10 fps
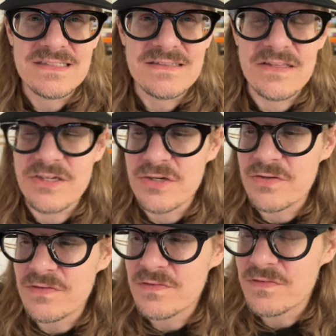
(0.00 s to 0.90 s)
that
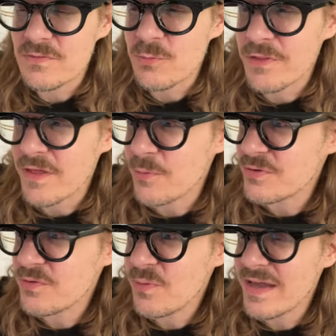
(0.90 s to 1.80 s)
goes with that, which
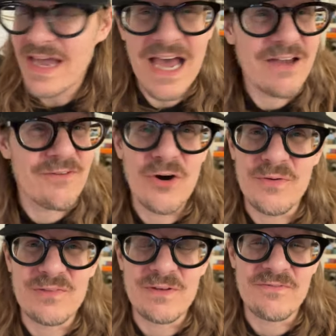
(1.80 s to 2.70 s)
is why I have
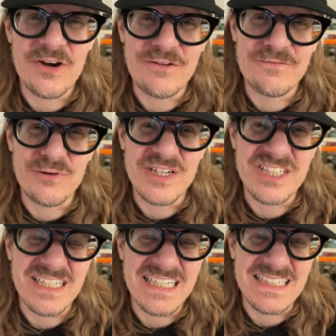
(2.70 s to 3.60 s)
always been very
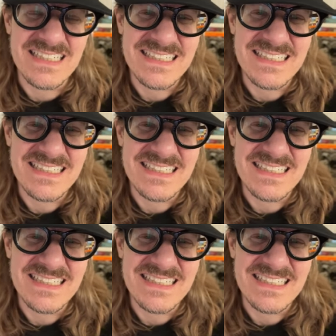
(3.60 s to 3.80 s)
fortunate